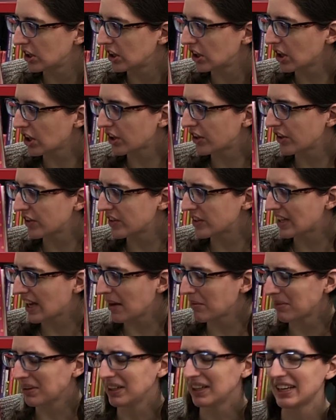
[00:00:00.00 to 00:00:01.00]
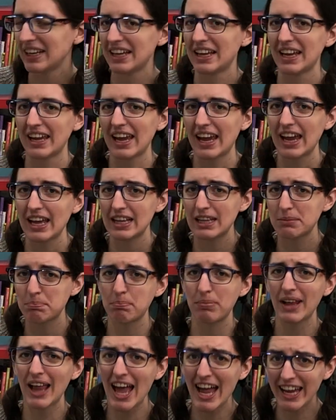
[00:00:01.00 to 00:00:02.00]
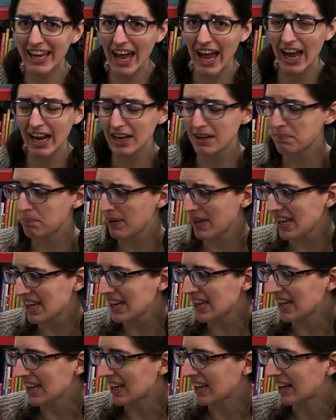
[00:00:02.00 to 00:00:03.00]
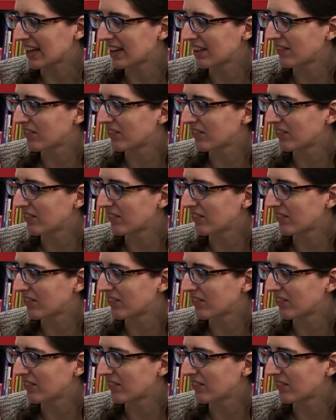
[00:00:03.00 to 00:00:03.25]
Look who's coming. It's Black-Eyed P.